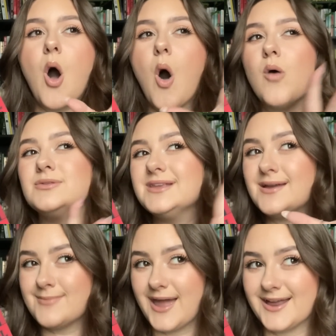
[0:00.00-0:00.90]
only
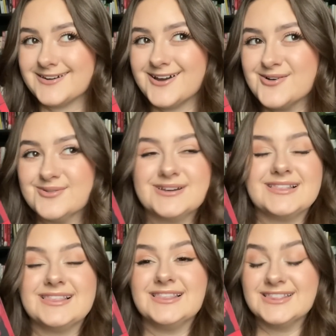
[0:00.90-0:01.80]
a man would
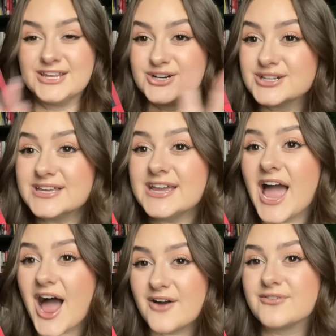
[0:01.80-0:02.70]

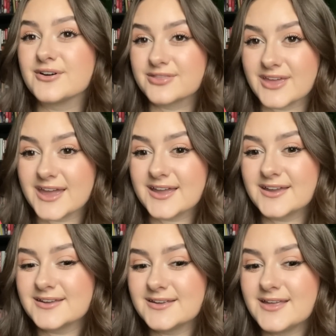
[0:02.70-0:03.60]
literally ever think